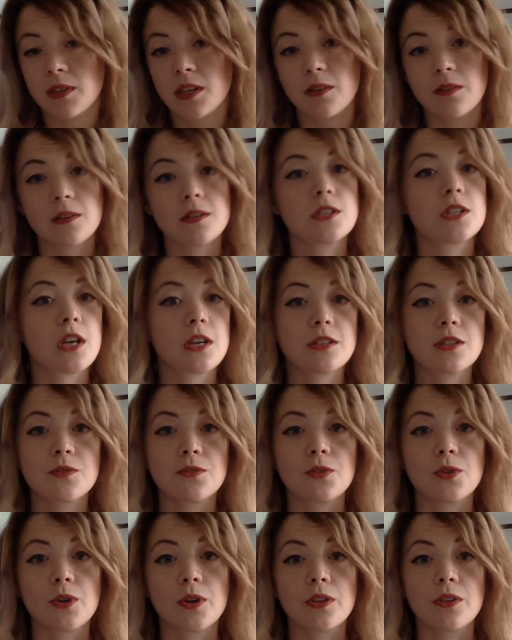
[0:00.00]
even just
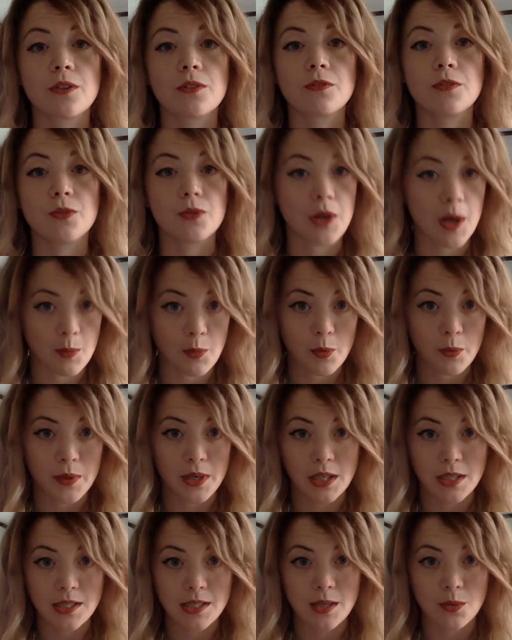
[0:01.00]
for the few couple
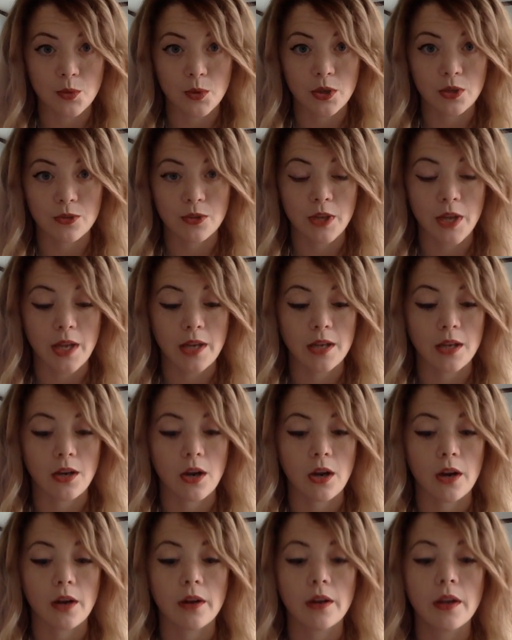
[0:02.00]
minutes that we're creating
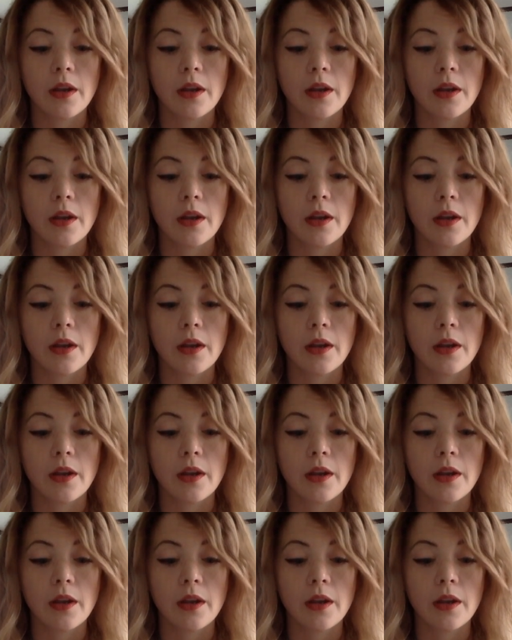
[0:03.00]
art.